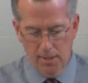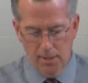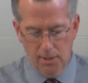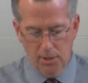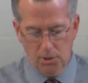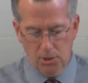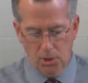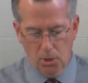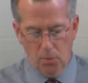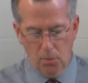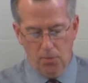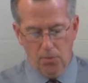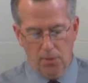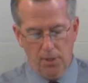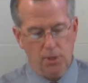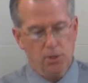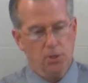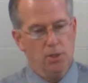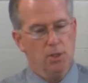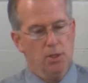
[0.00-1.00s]
So
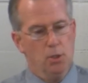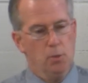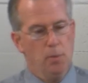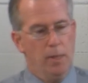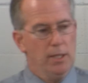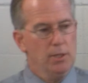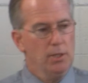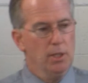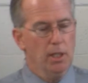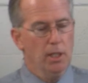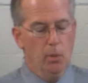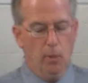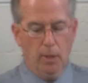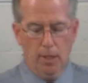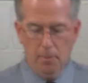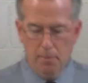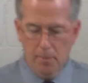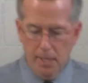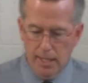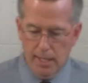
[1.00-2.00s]
this is basically what
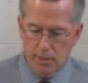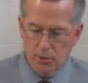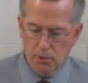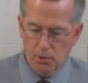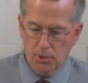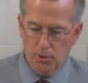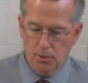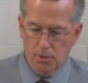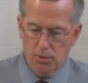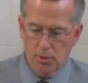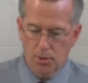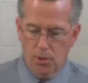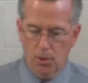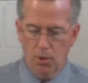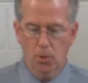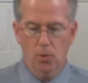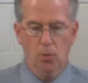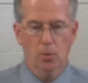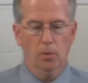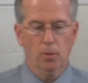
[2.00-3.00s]
it means
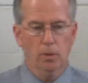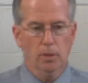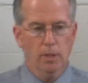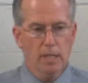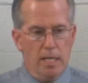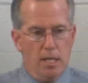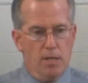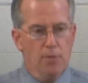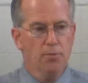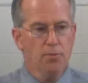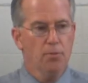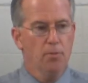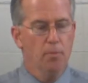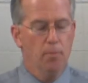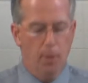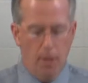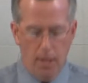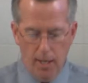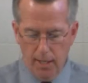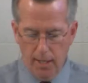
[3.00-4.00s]
to live
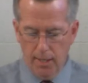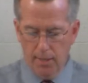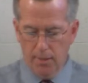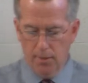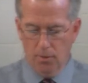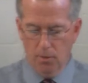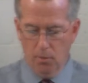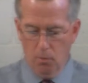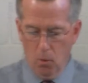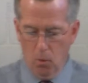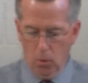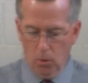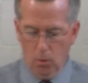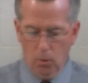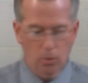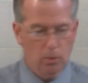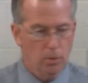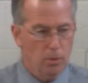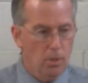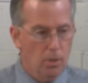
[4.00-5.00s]
by the
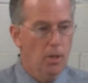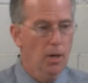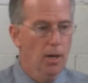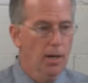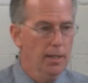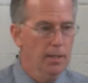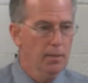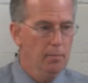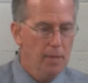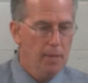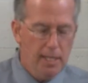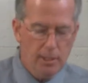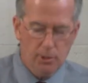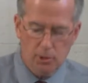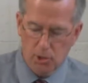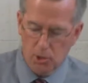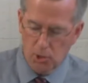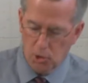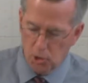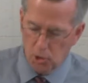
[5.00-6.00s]
moral law. It
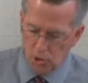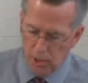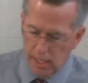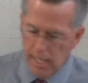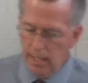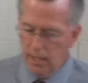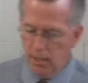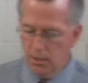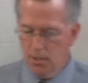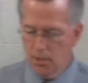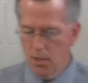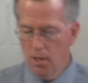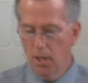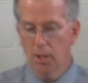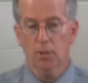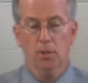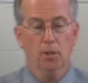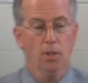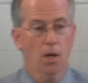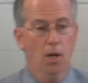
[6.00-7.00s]
means to seek to
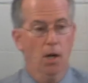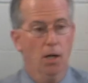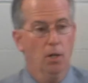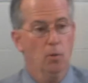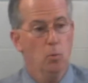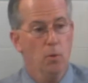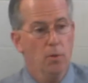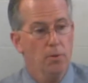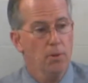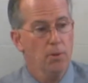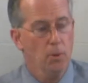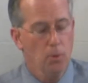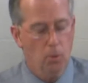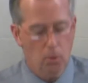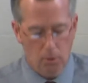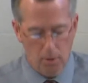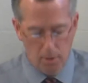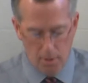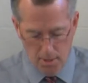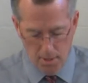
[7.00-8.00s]
honor God with your
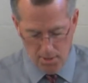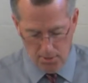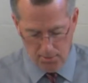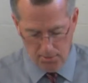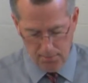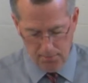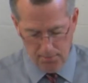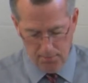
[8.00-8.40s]
whole heart,